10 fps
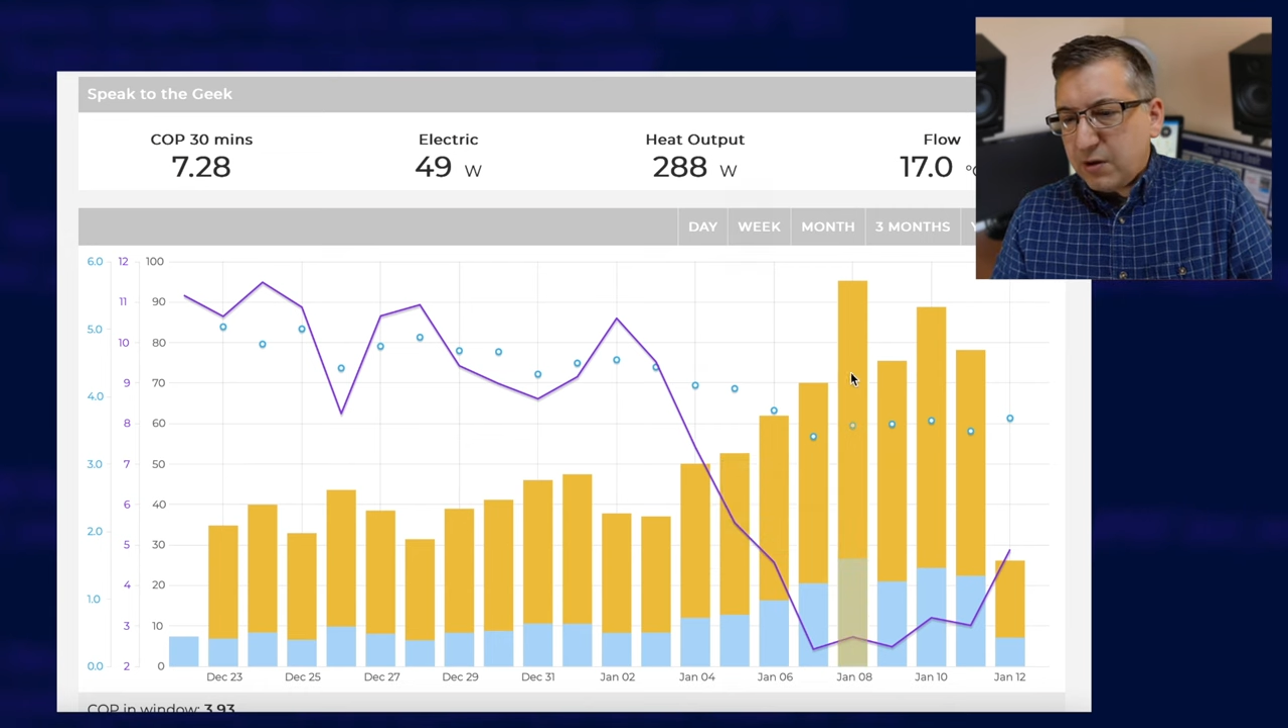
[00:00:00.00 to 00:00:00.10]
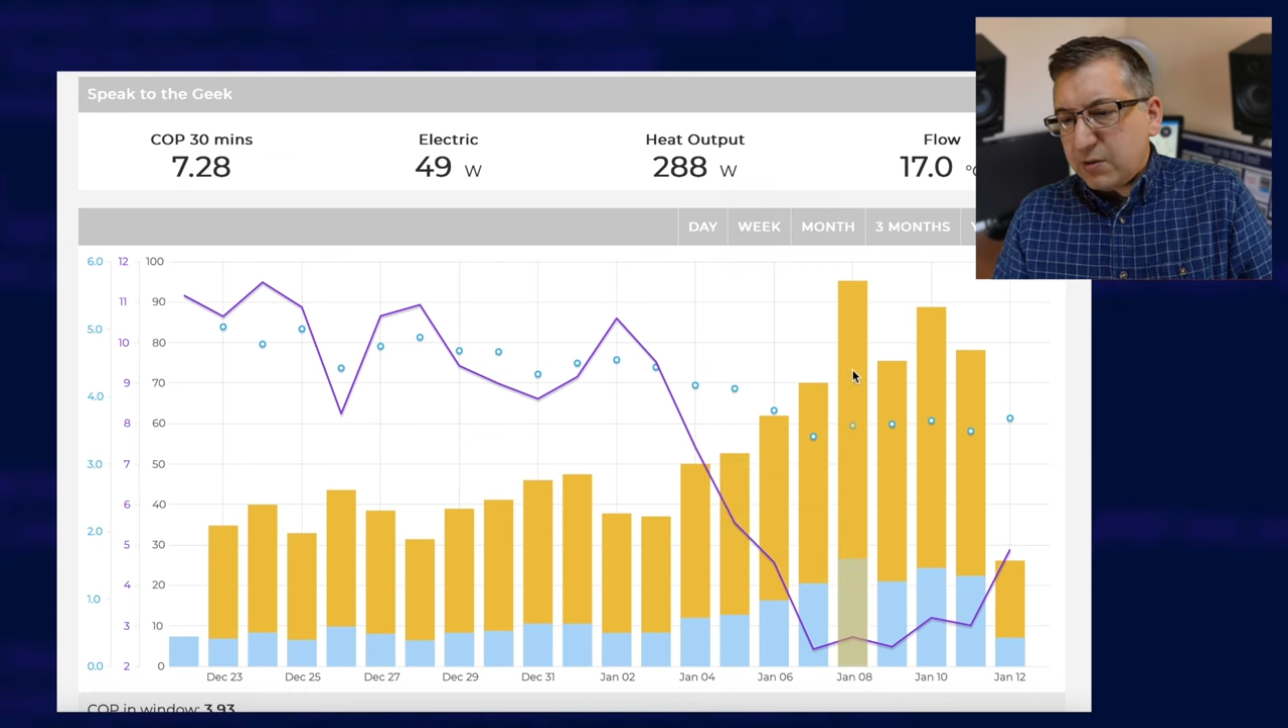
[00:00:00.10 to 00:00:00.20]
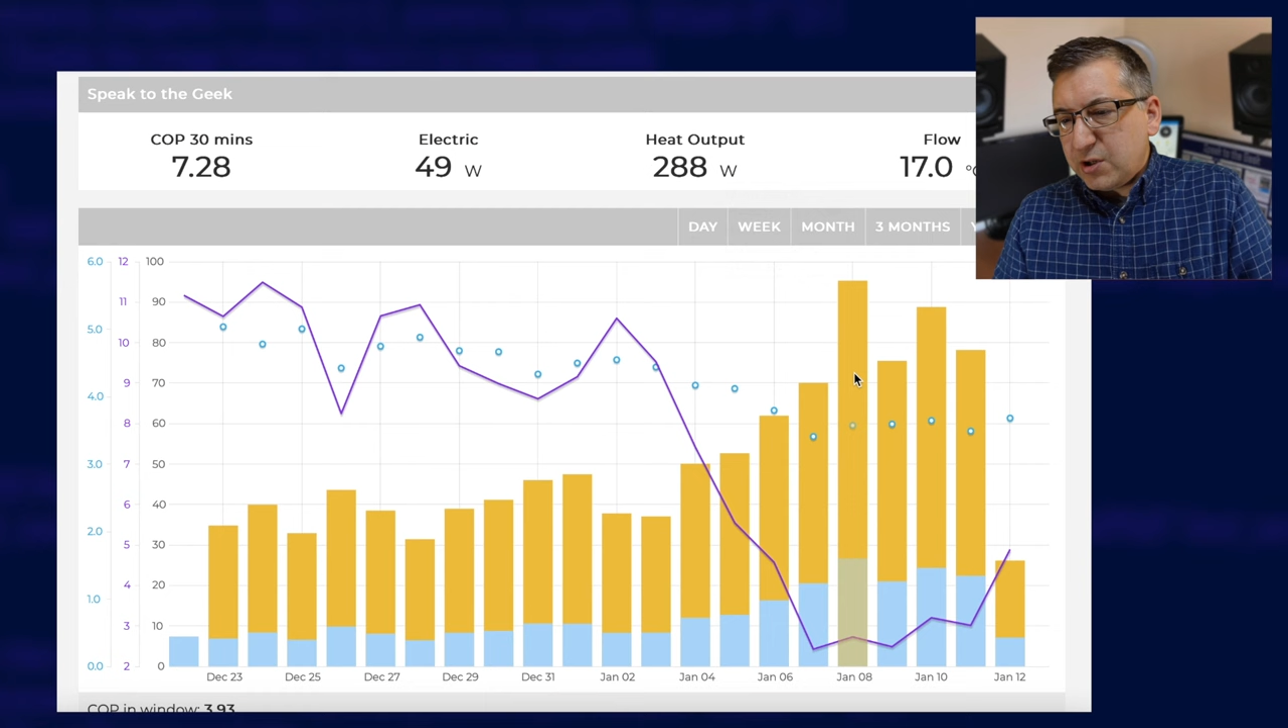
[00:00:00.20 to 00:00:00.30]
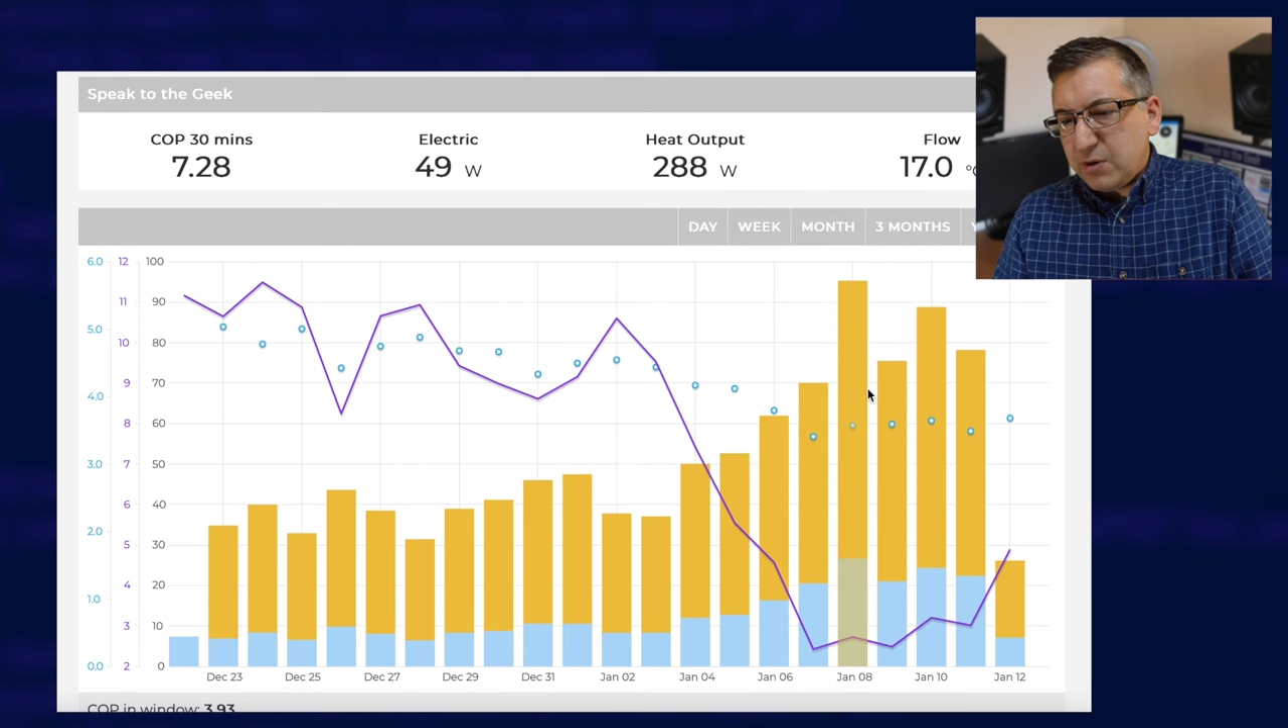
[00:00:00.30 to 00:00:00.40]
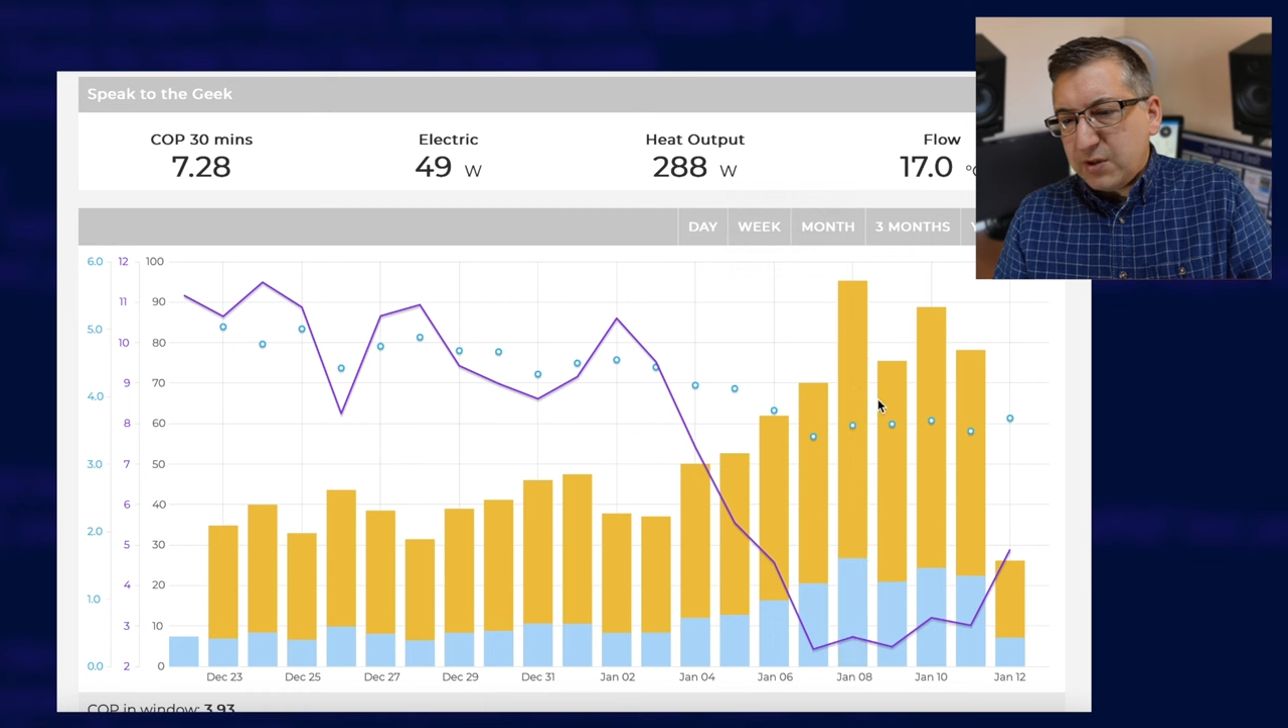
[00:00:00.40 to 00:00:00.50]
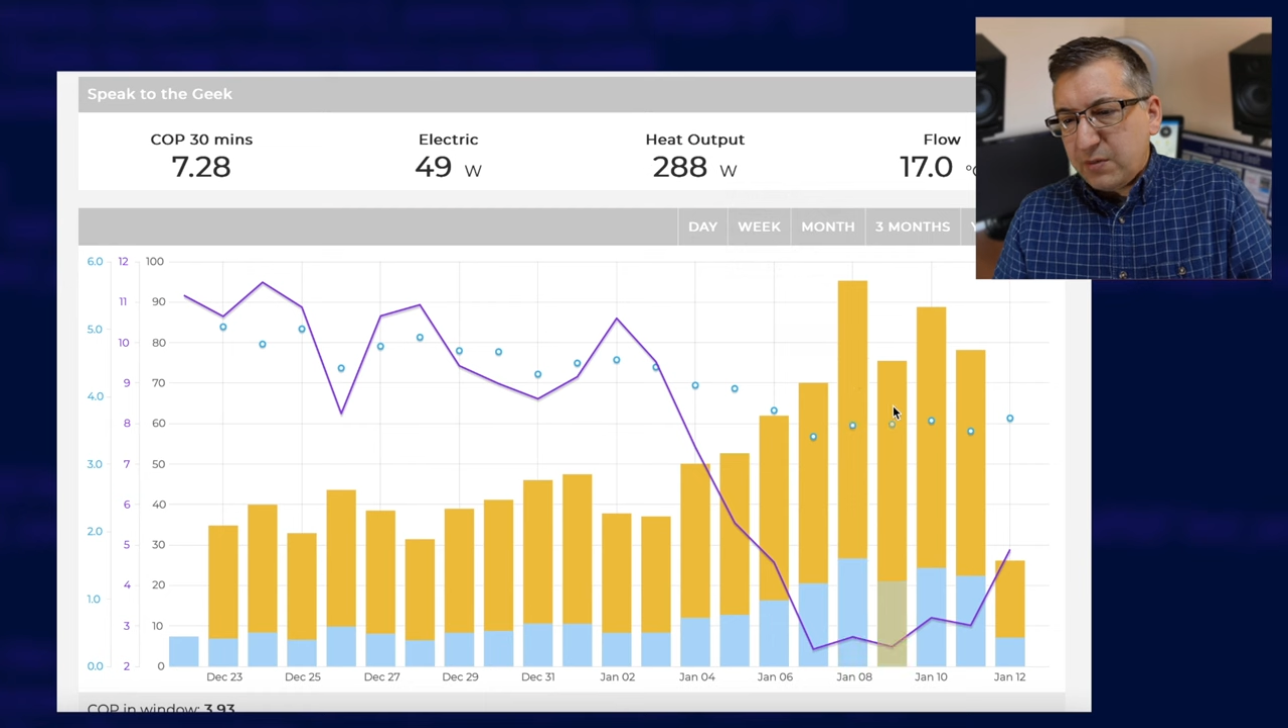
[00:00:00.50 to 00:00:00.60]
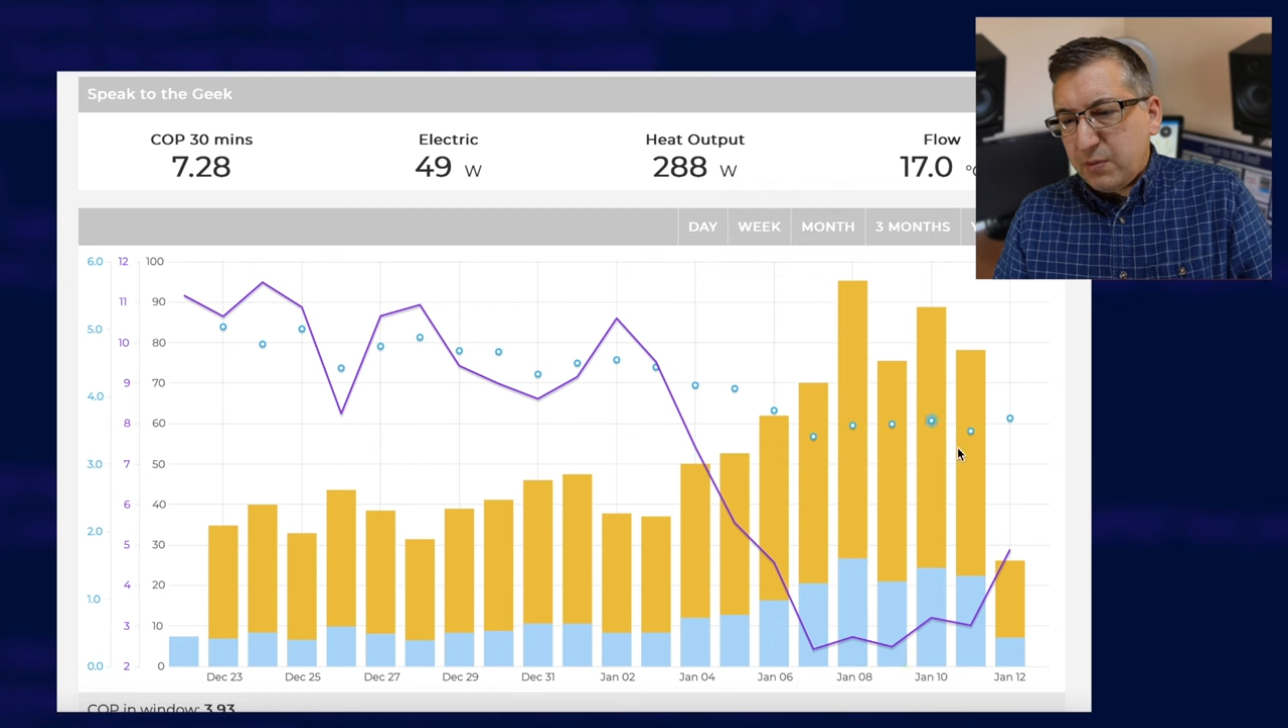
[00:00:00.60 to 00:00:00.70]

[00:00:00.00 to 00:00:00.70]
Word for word: I was using